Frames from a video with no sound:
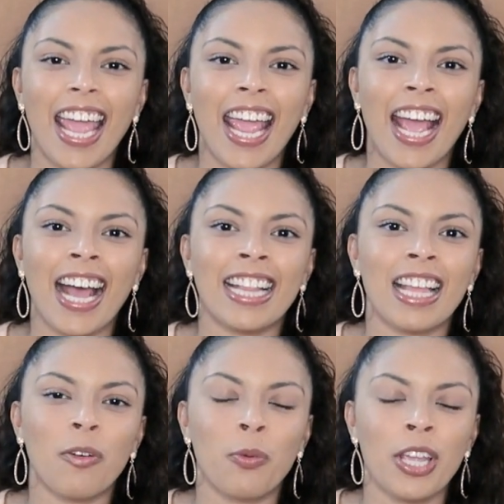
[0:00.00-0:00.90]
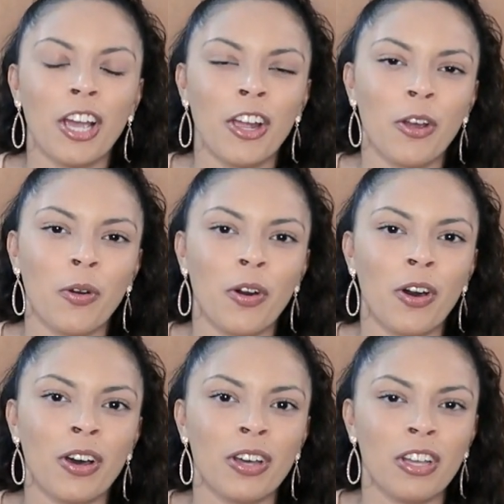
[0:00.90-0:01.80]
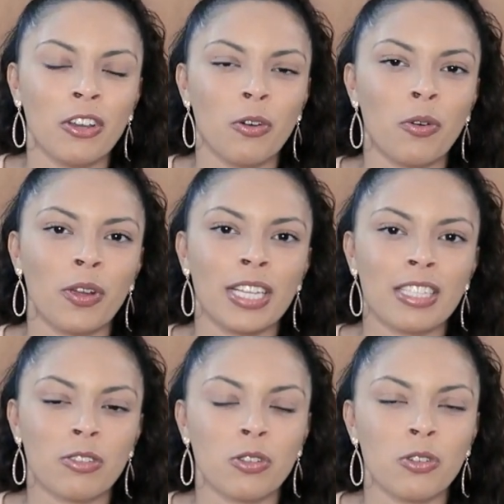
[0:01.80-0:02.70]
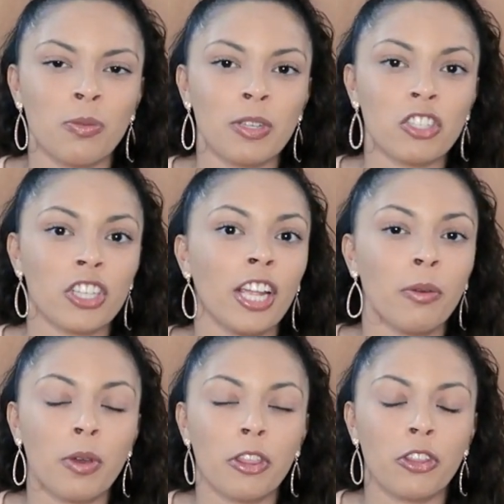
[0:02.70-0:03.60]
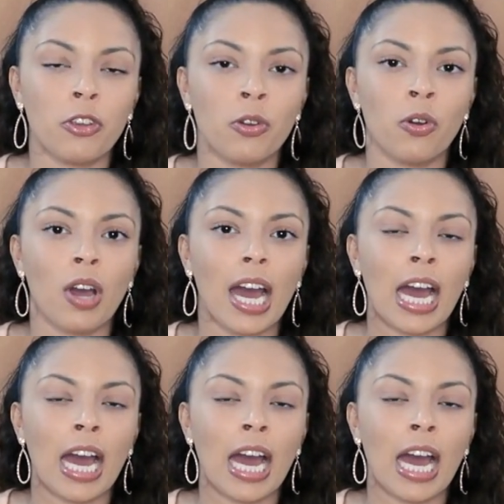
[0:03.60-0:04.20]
and we are all going to be sharing with you